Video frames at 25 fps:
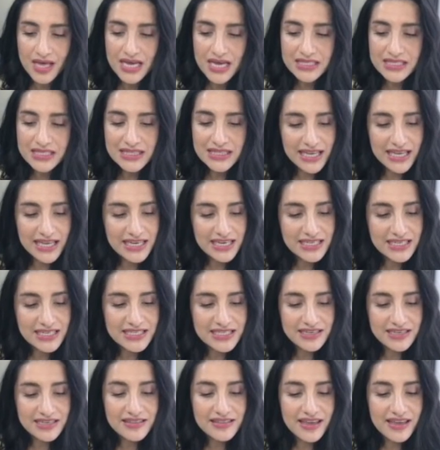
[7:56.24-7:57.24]
Late
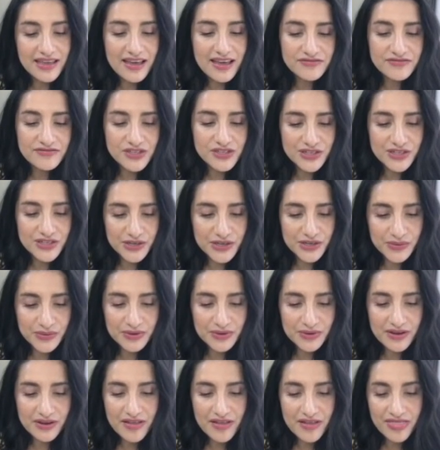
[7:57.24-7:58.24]
in the
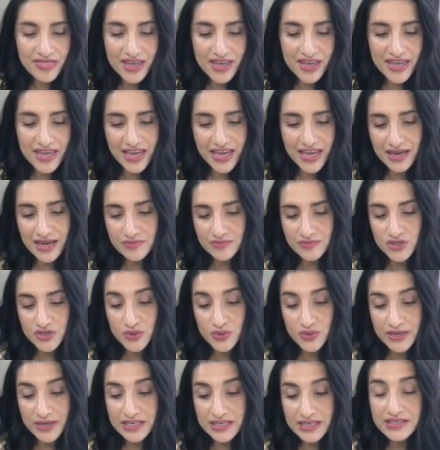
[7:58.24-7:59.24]
afternoon, they came to
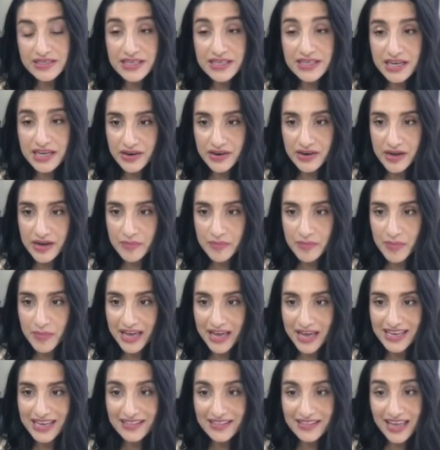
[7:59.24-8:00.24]
a clearing by a